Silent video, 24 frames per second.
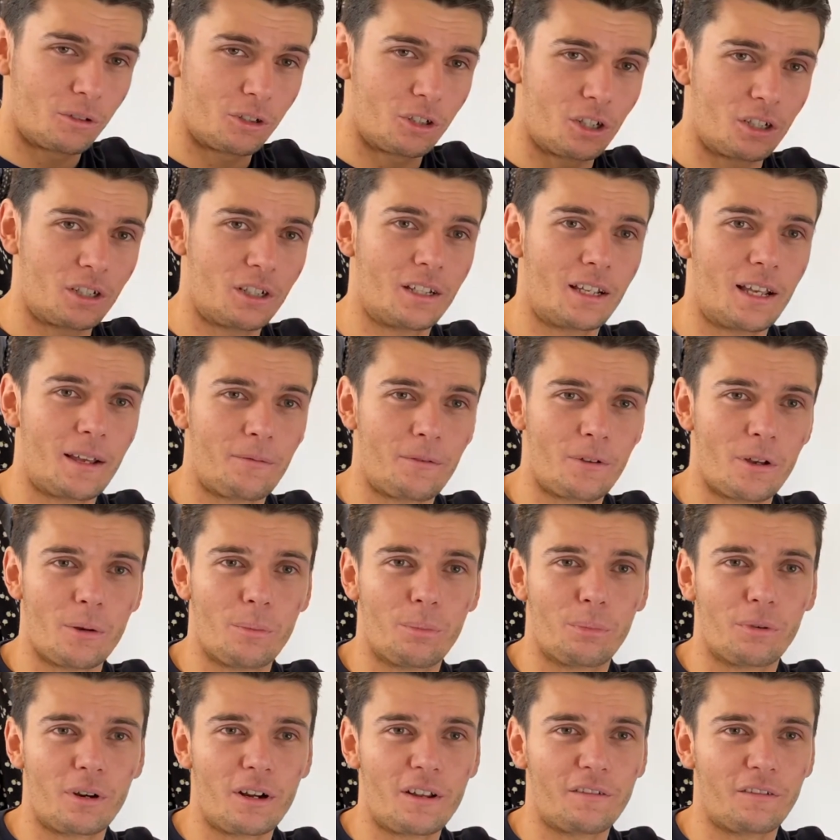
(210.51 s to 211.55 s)
Just to give you a
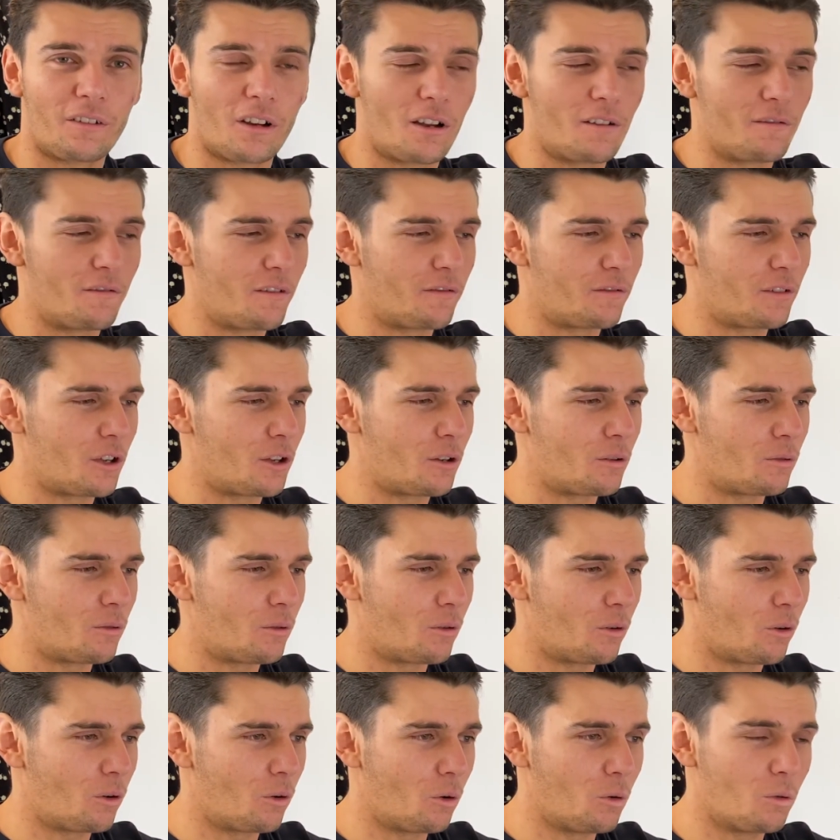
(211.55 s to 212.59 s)
brief overview,
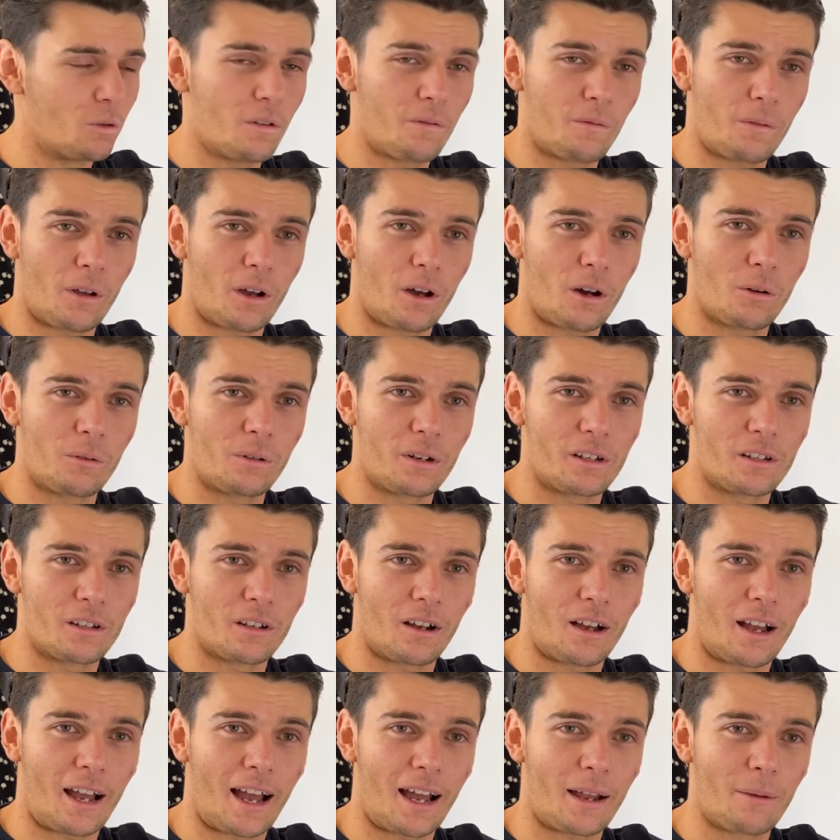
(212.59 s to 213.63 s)
all of the holdings
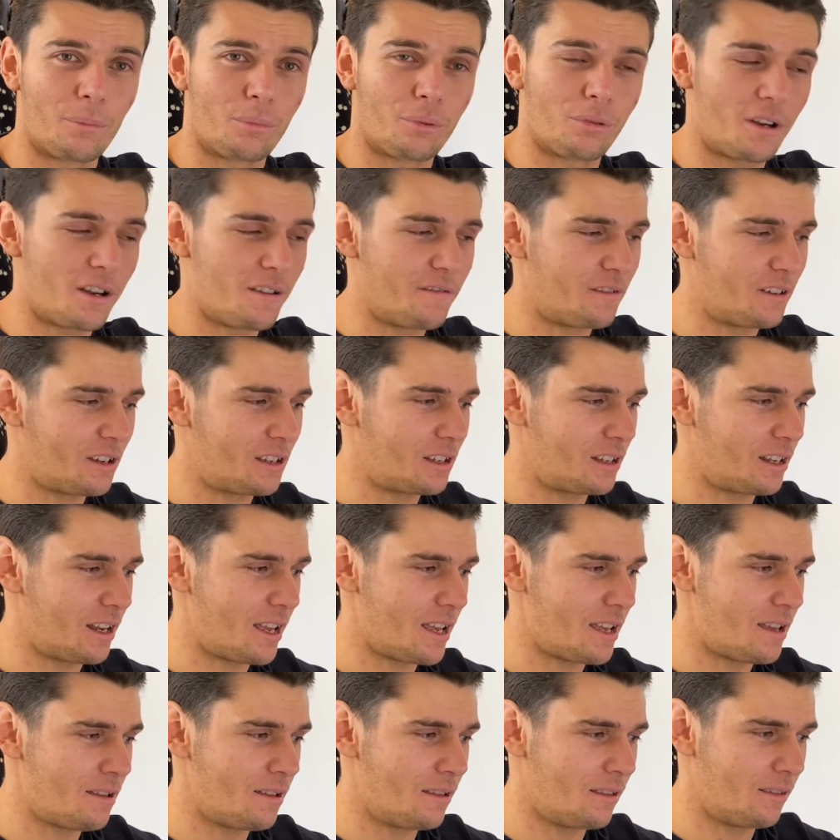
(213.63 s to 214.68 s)
that I had
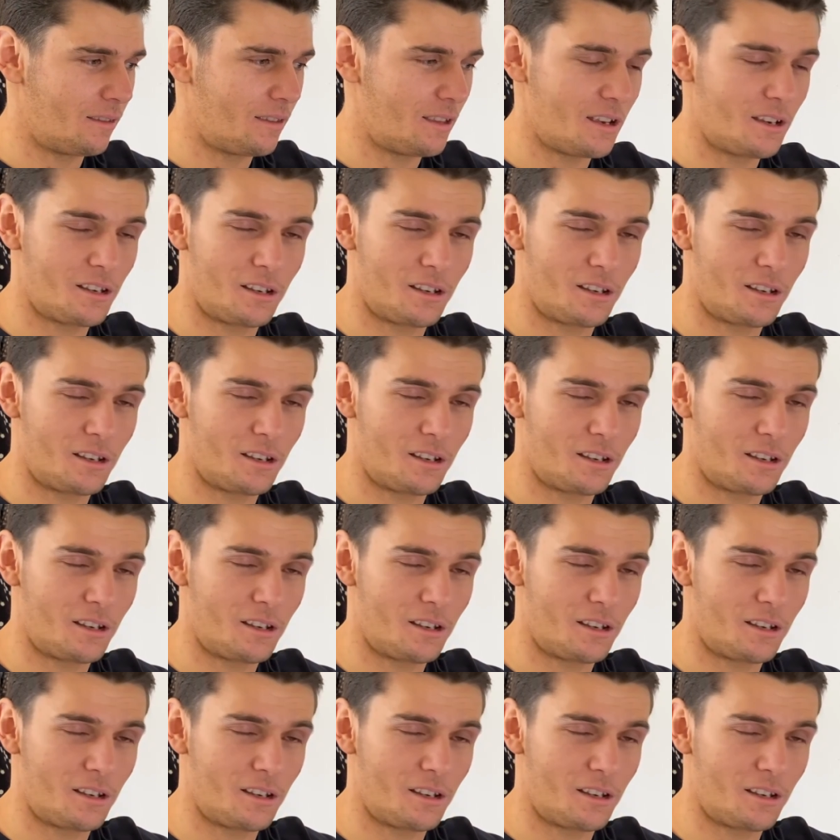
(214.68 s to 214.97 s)
previously, these